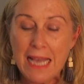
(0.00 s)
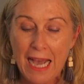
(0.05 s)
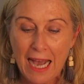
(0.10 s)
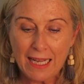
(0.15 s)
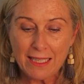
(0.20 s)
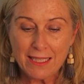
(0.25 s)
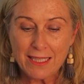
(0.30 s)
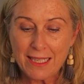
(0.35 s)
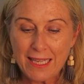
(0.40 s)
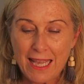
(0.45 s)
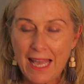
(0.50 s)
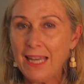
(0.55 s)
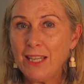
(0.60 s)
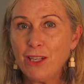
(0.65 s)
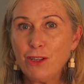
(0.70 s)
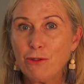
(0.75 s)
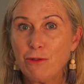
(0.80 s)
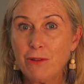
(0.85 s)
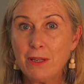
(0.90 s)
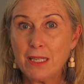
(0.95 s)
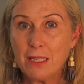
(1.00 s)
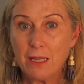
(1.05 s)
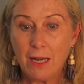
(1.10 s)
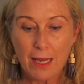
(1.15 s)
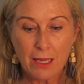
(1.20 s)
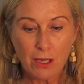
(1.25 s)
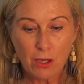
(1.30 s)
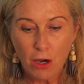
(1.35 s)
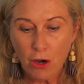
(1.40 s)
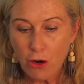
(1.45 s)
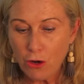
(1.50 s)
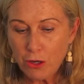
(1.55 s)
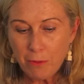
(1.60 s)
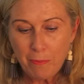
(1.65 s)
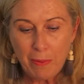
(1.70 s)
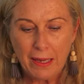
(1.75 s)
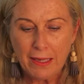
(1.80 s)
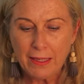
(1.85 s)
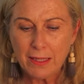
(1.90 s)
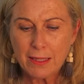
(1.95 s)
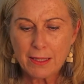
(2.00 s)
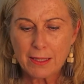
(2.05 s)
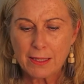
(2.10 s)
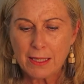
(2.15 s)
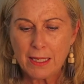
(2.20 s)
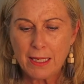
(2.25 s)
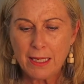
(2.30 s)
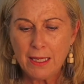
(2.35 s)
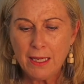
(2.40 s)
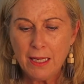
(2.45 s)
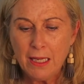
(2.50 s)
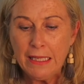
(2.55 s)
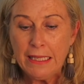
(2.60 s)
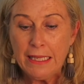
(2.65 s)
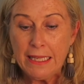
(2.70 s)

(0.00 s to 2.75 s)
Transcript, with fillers: under categories like codependency,